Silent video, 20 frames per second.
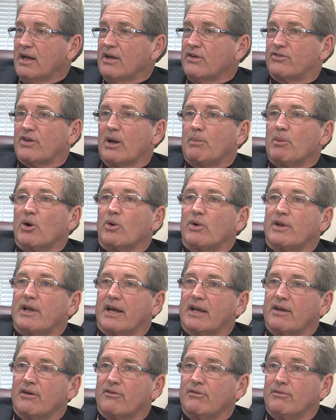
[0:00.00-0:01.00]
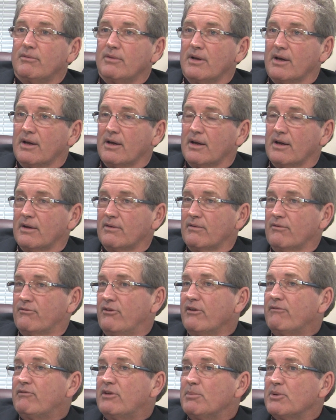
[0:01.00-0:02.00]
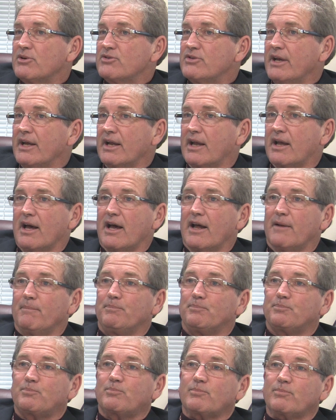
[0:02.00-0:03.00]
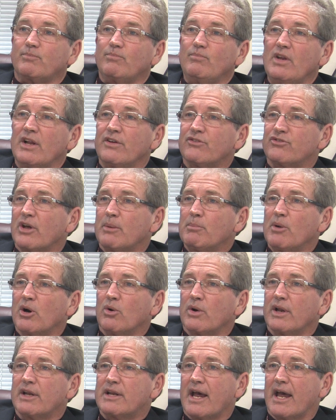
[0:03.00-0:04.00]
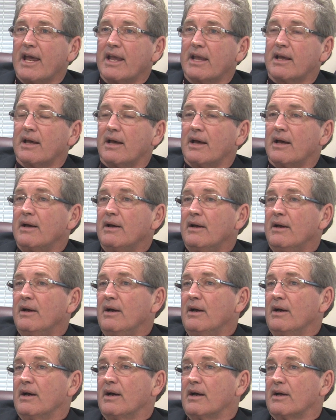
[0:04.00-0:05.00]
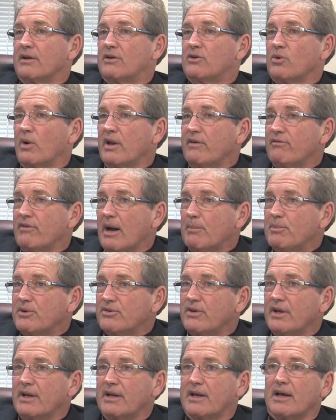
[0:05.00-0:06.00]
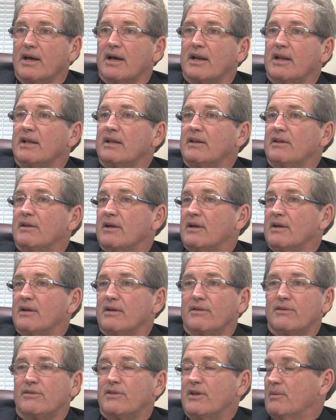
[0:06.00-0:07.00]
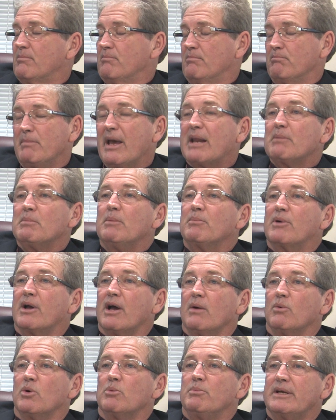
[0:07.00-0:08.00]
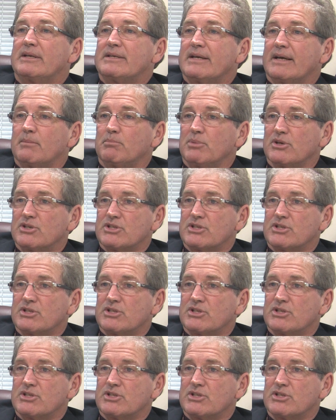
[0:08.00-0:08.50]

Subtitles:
Some are going to take a 50% cut. Some are going to take a 25% cut, and the minimum cut will be 10%.